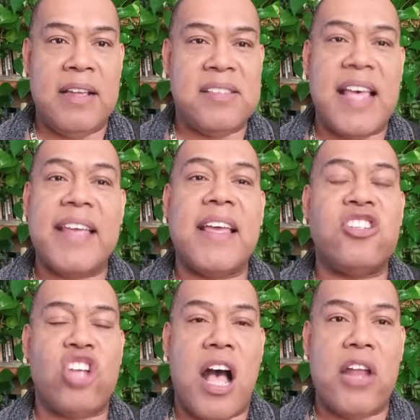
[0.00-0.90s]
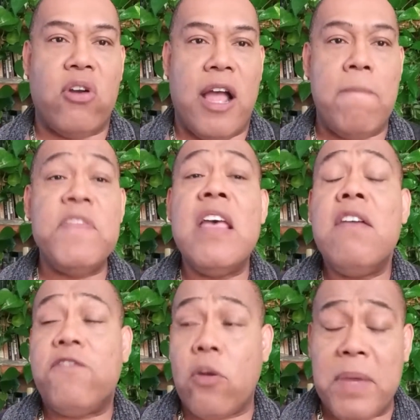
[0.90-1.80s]
psychic genre.
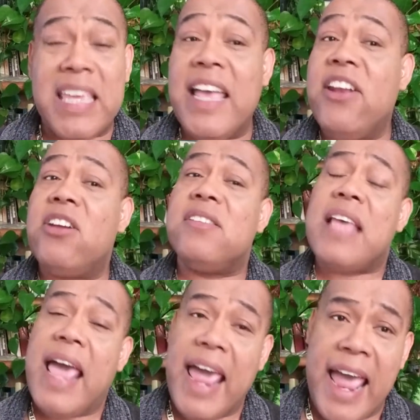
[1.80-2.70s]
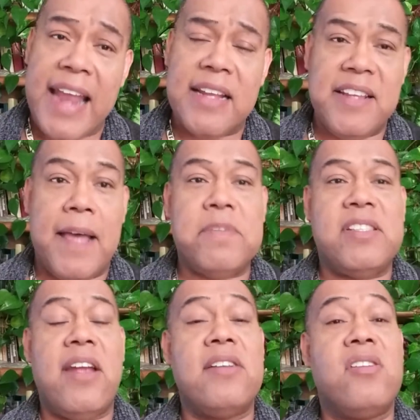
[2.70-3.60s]
For beginners and adepts.
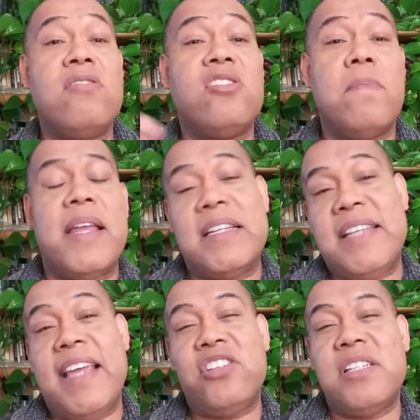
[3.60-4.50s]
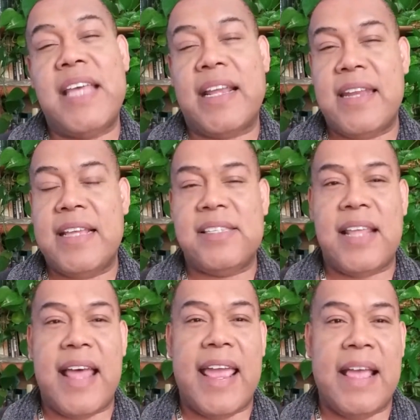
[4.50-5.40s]
There's also meditation techniques
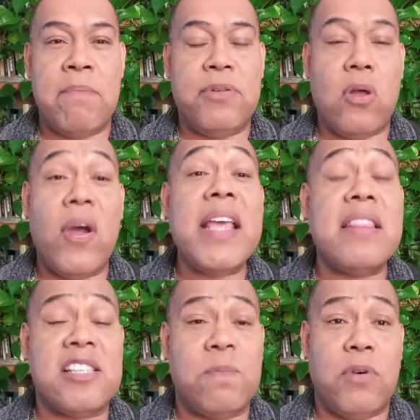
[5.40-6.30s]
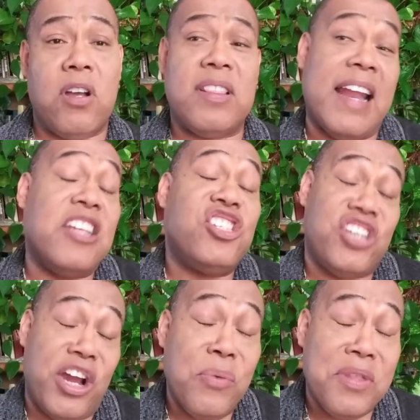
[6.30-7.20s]
that I employ in this book that I
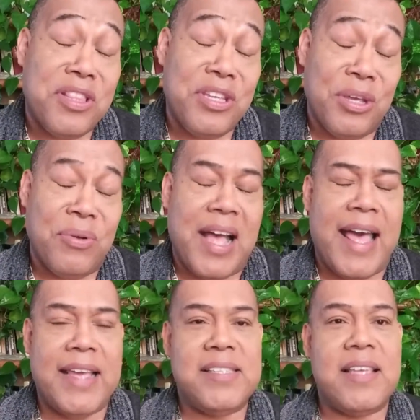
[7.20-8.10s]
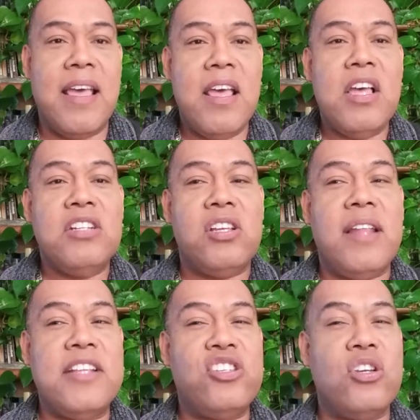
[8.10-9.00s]
share with you guys to
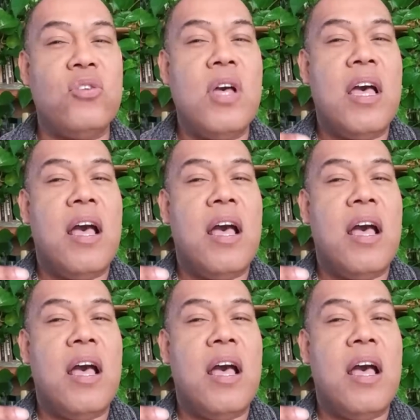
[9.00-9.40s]
let you